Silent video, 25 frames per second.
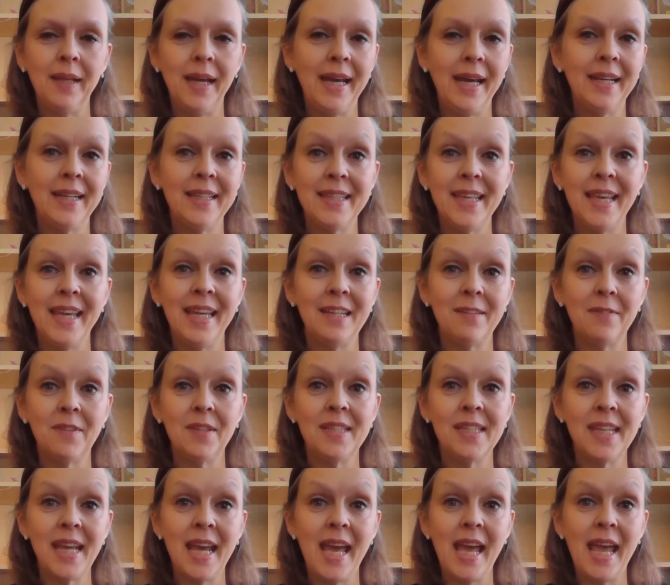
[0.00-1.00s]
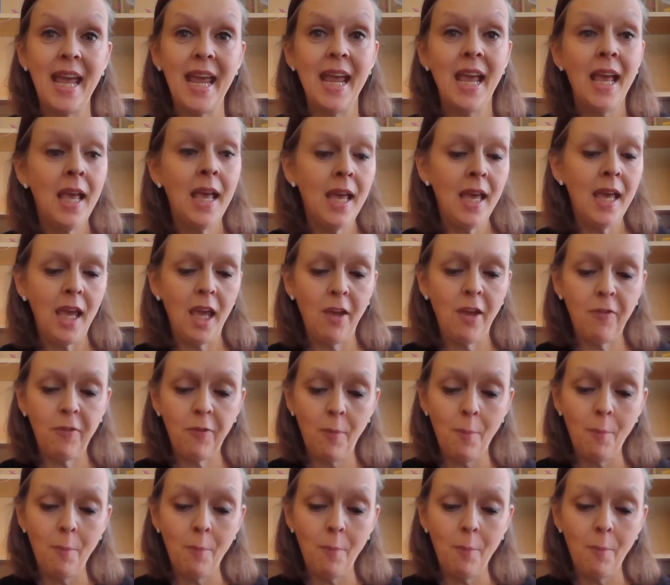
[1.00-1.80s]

And at the end of the day, if